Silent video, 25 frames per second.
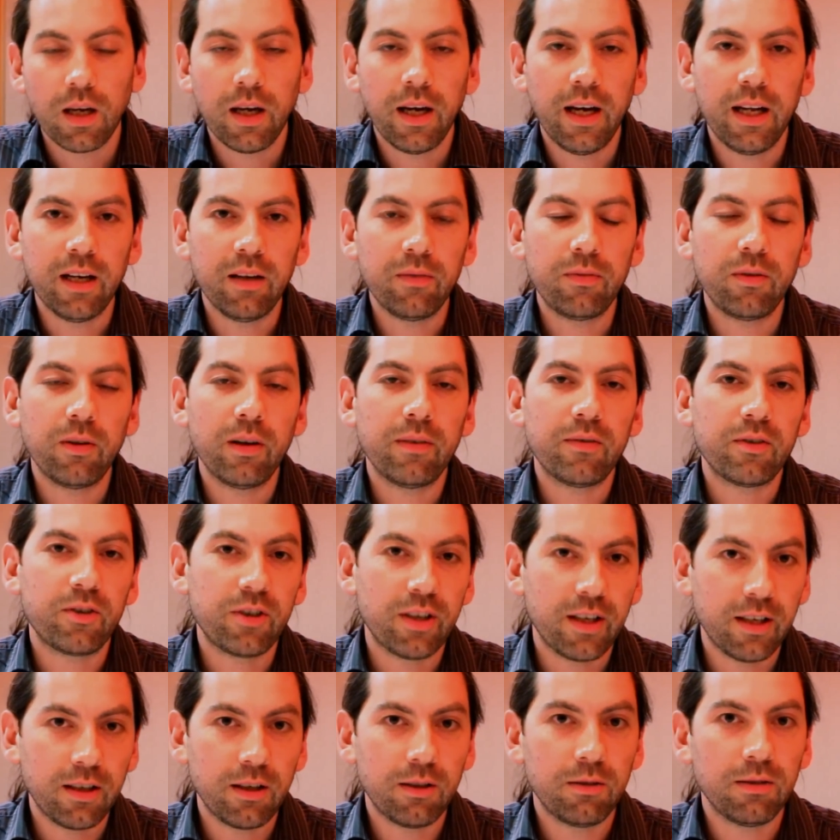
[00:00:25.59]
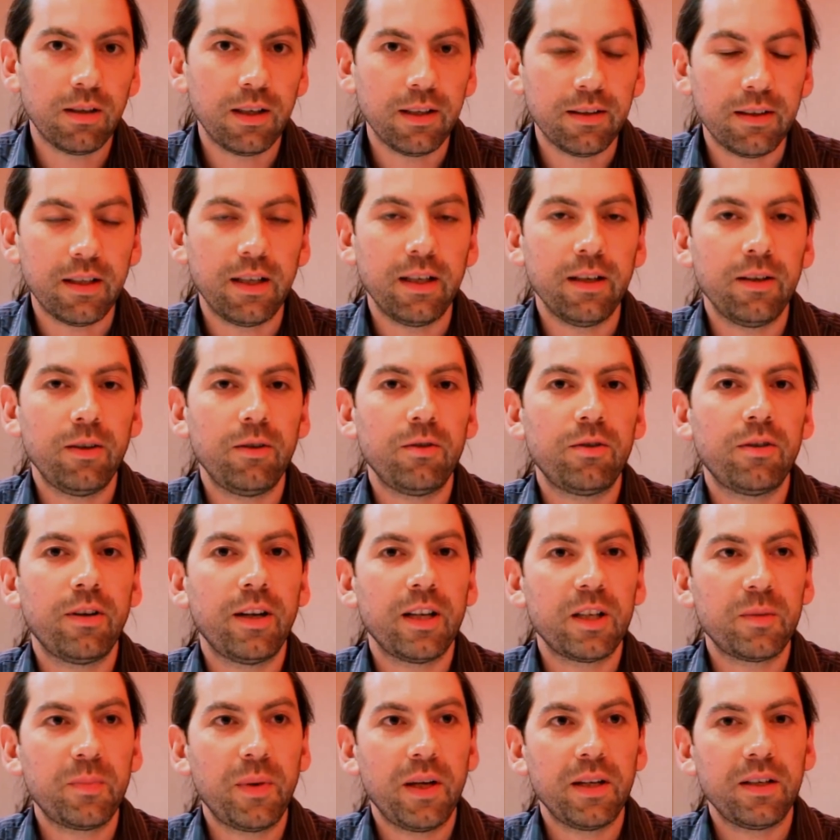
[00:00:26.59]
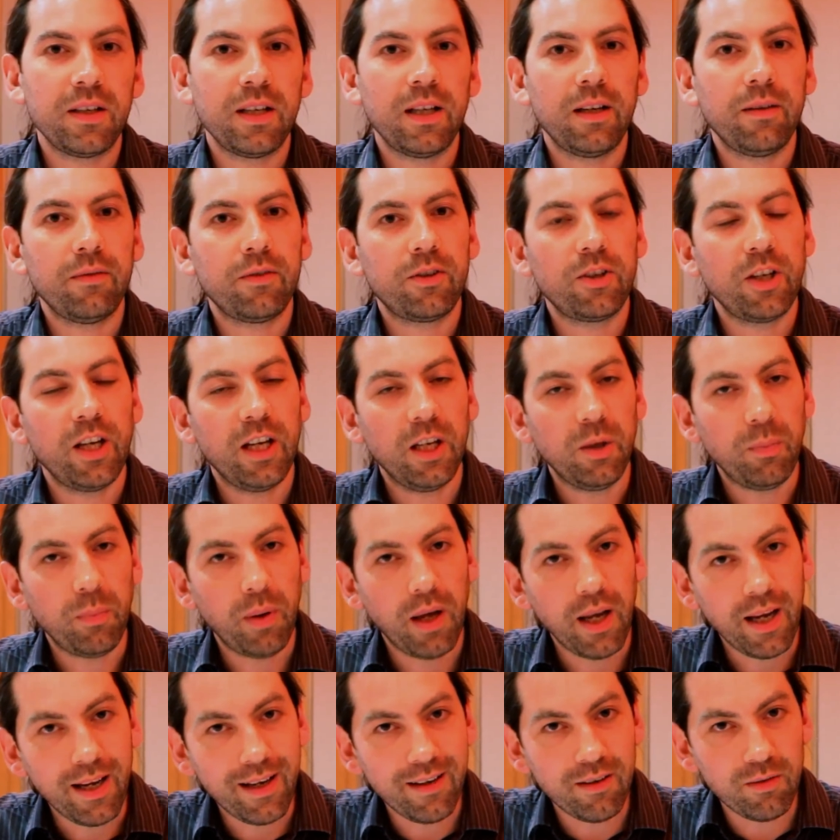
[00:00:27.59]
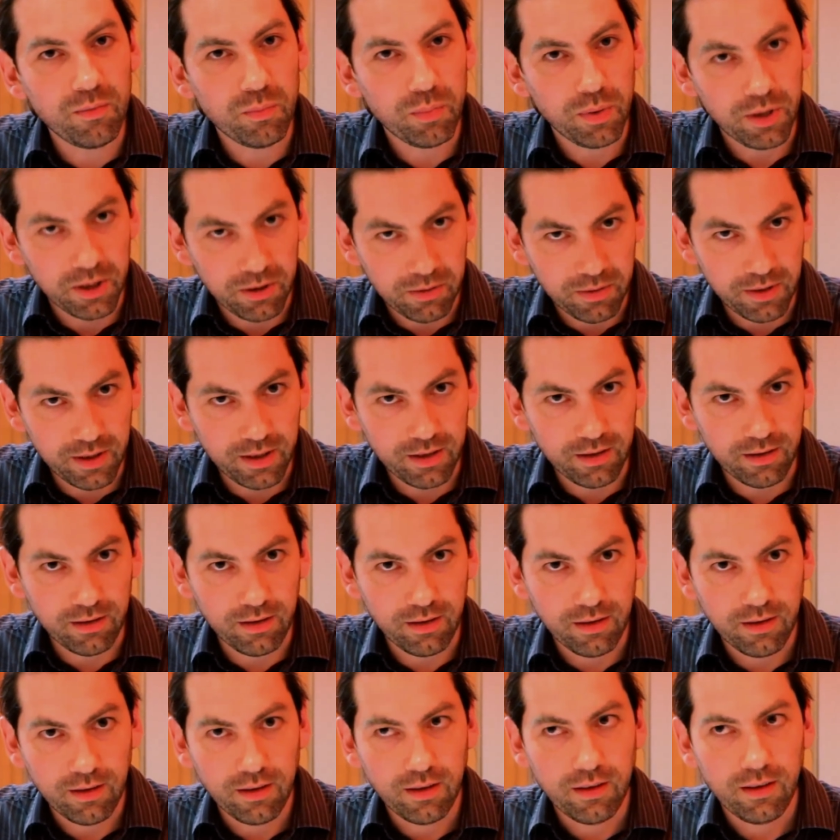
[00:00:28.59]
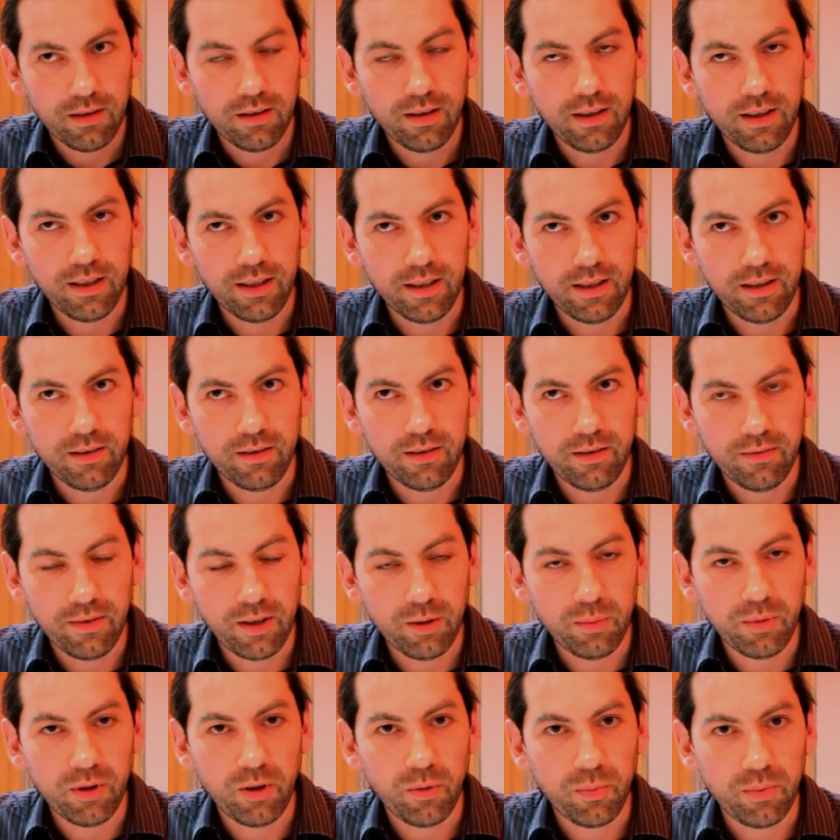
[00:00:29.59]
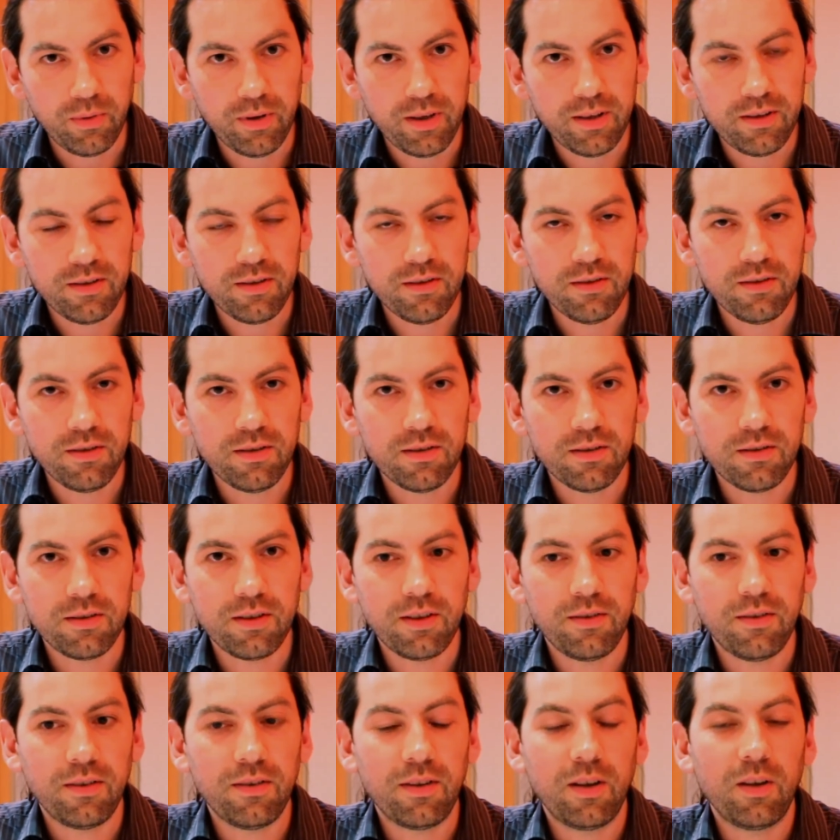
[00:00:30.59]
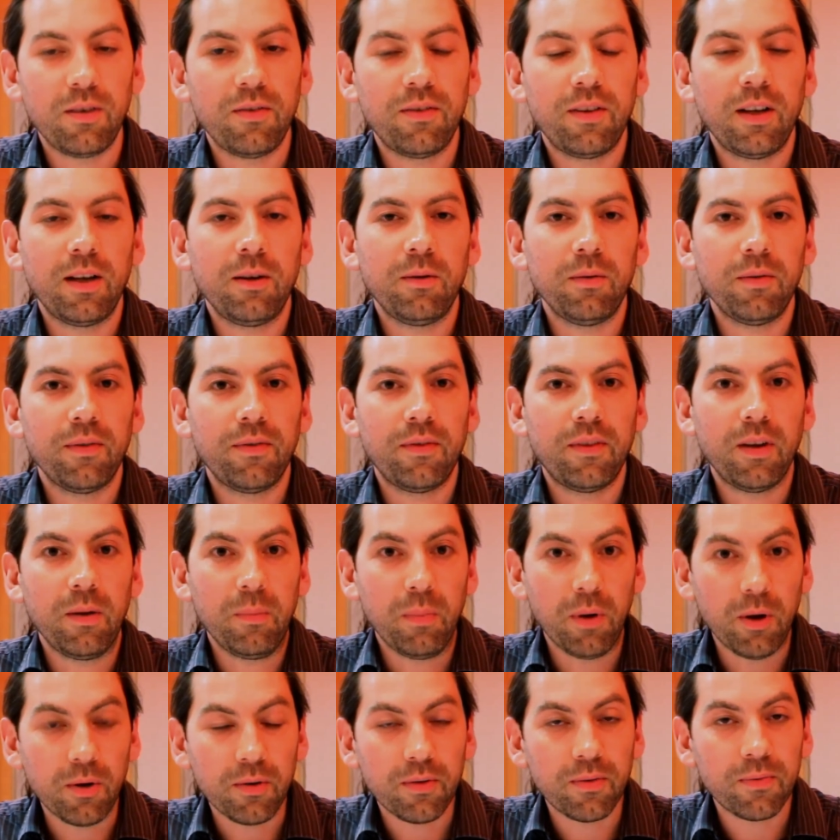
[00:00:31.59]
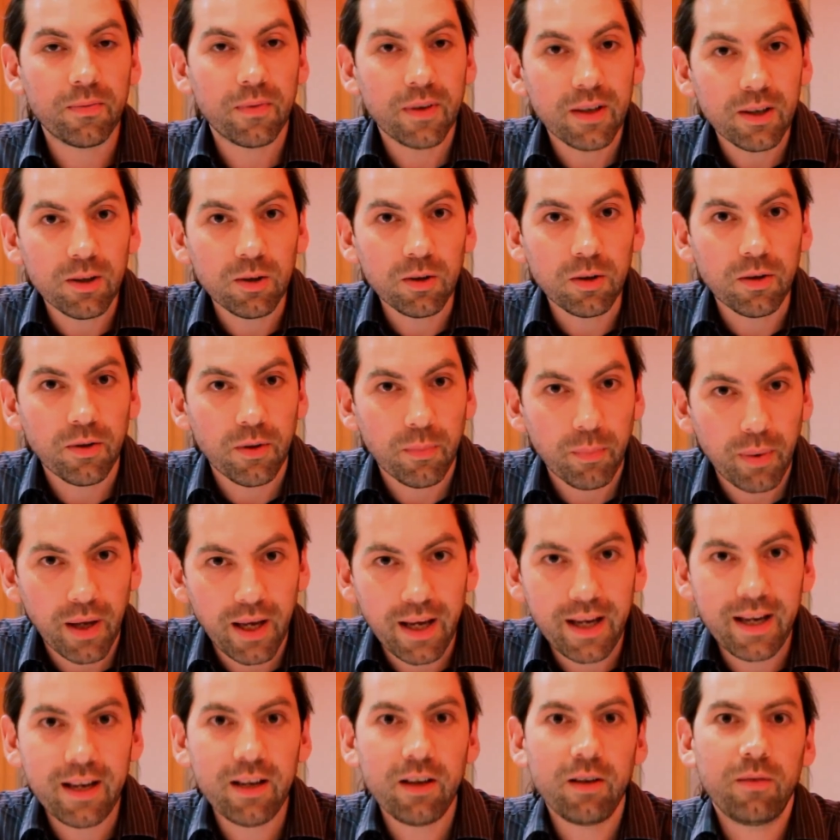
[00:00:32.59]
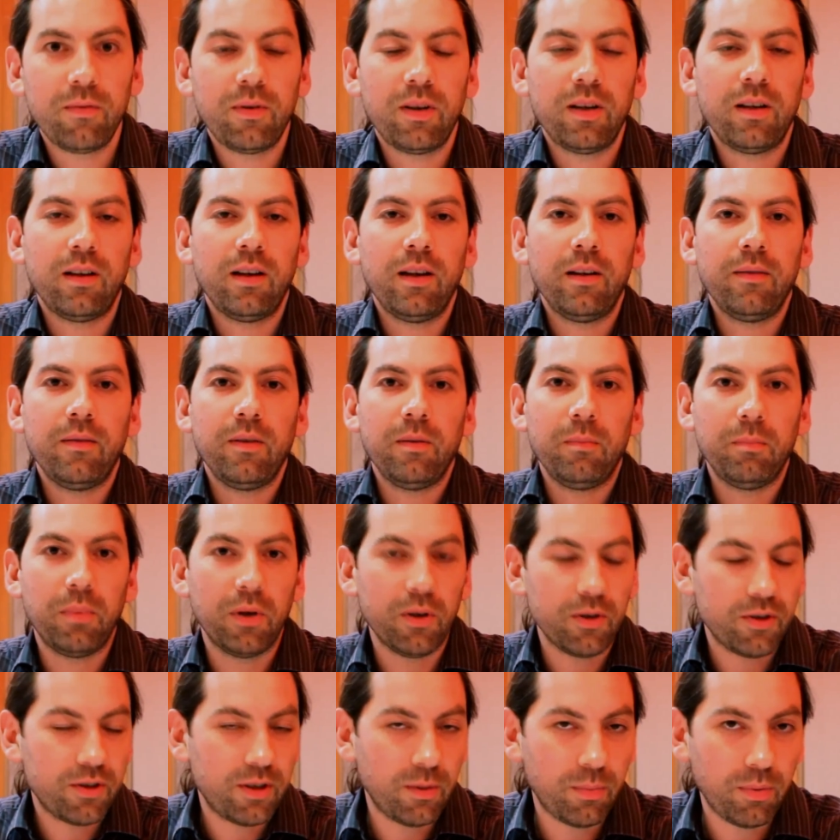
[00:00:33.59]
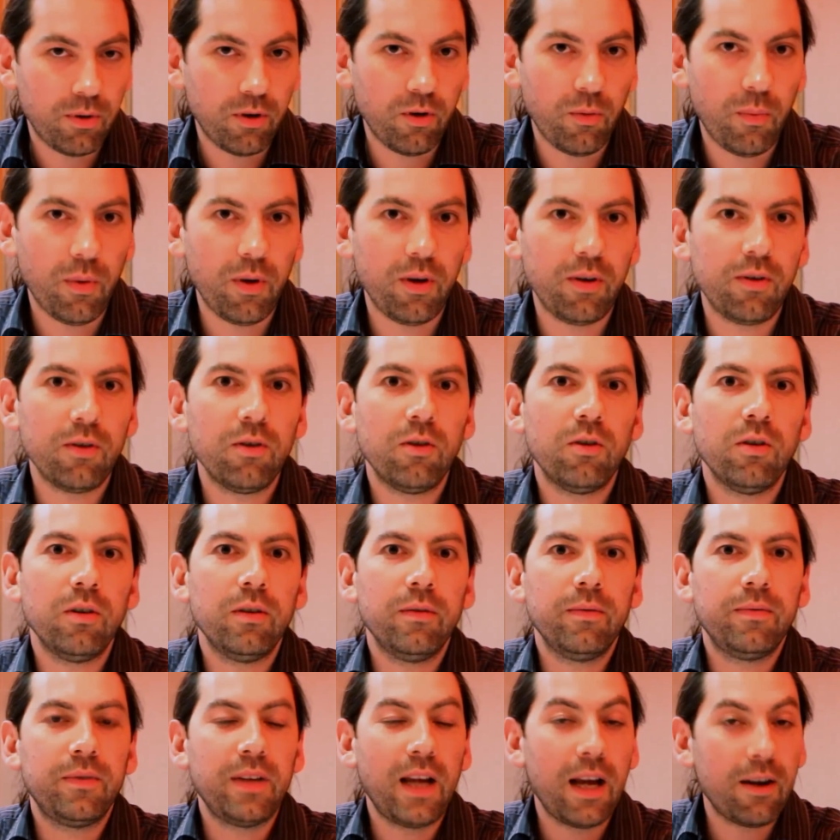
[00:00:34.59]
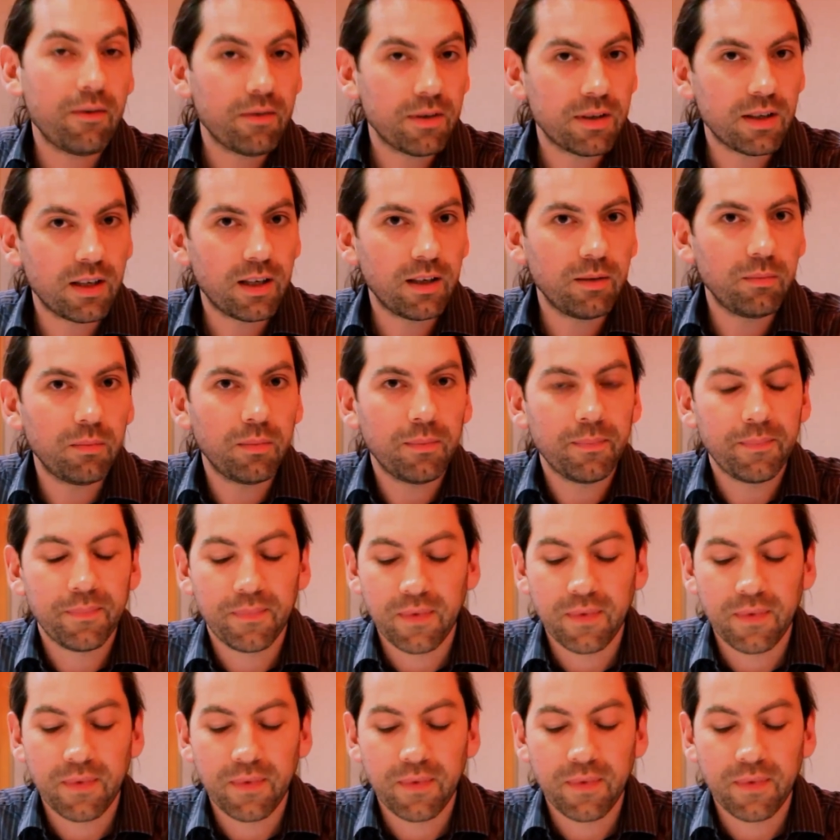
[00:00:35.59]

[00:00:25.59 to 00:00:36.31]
And if you have a shared goal like that, you should expect to have shared pain between development operations, so that they both feel the pain of a botched deployment or of downtime,